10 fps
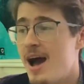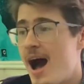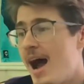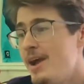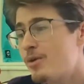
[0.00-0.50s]

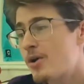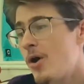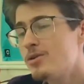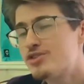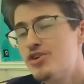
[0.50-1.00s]
I
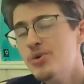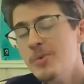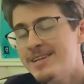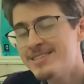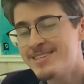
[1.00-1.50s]
recall two
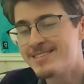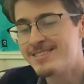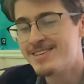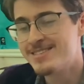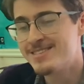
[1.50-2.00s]

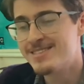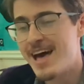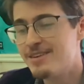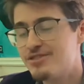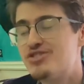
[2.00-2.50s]
instances
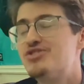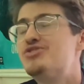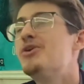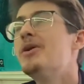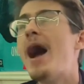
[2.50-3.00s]
that
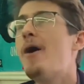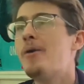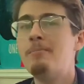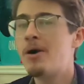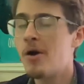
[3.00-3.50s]
stood out
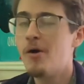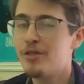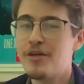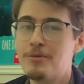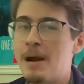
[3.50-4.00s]
among all
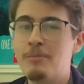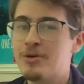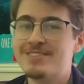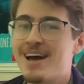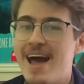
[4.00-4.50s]
the other
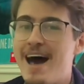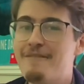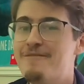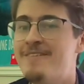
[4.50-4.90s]
memories I have.